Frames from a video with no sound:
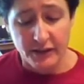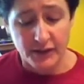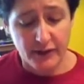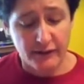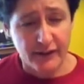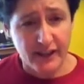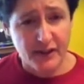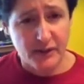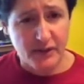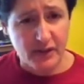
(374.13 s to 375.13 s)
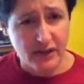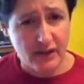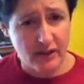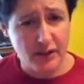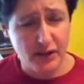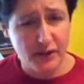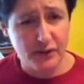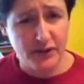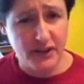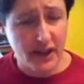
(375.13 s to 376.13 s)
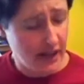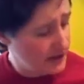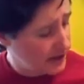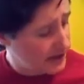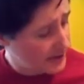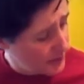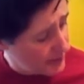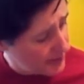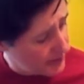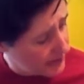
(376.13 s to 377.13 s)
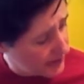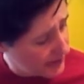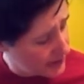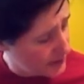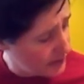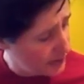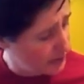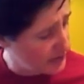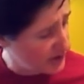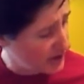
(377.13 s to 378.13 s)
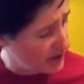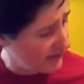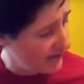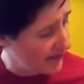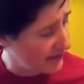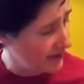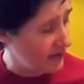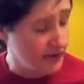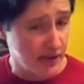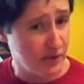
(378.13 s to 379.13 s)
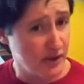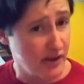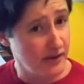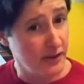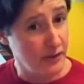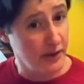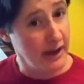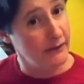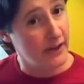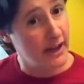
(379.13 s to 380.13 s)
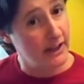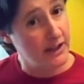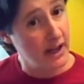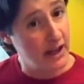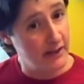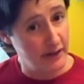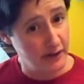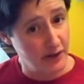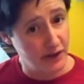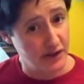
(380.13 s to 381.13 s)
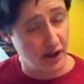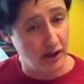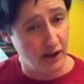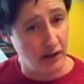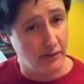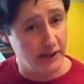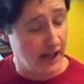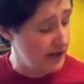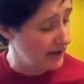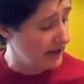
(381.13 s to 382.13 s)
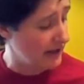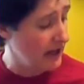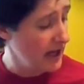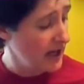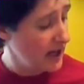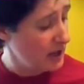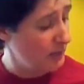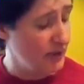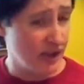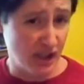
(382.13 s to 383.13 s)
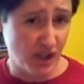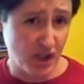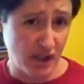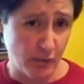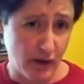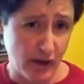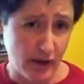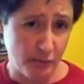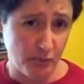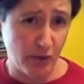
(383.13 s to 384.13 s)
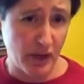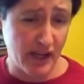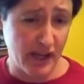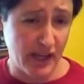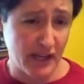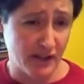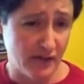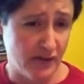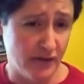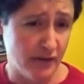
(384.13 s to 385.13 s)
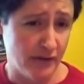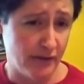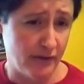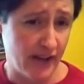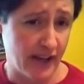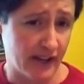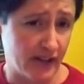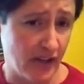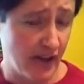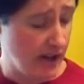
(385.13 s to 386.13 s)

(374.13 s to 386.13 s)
So the frets are used to sort of control the position. In fact, there are some guitars that don't have frets. They're just solid all the way down, and the position where you're playing is going to affect